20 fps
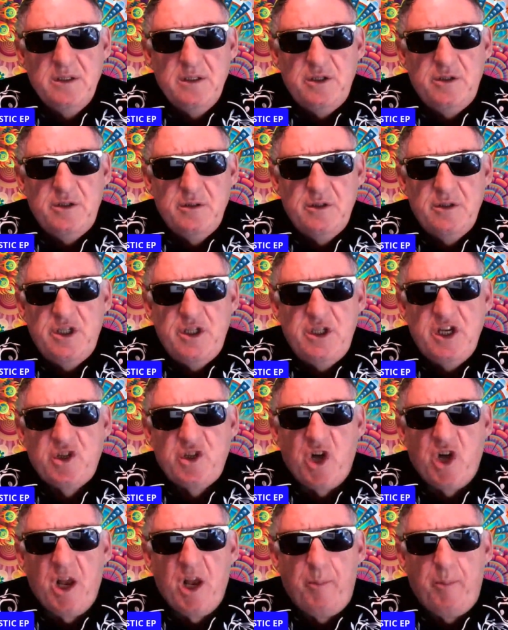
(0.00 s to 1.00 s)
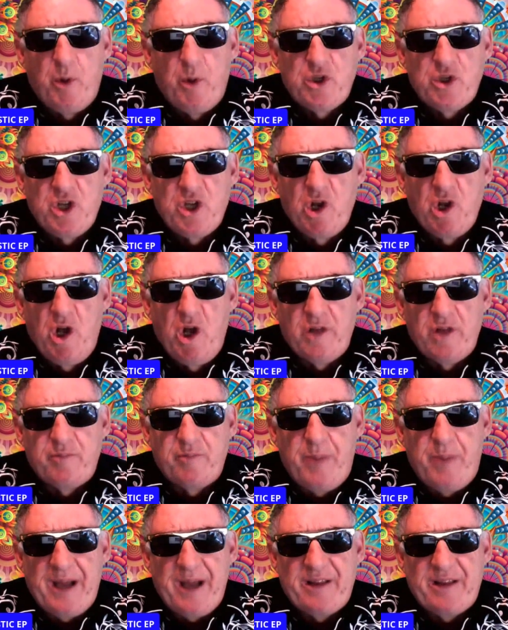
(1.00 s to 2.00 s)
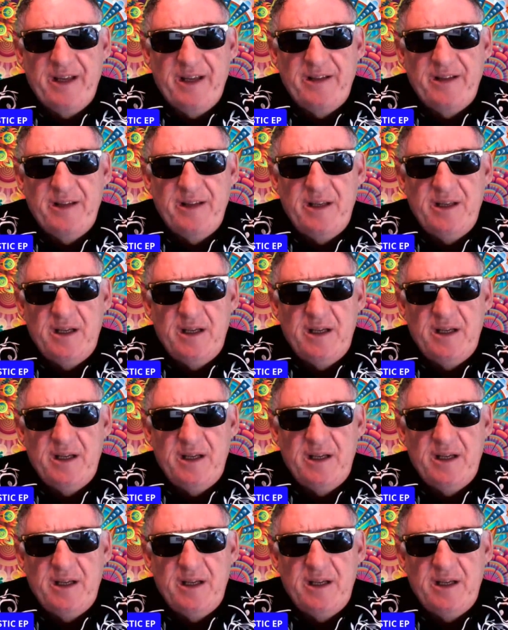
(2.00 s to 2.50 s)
See, a dollar bought you a lot back then, didn't it?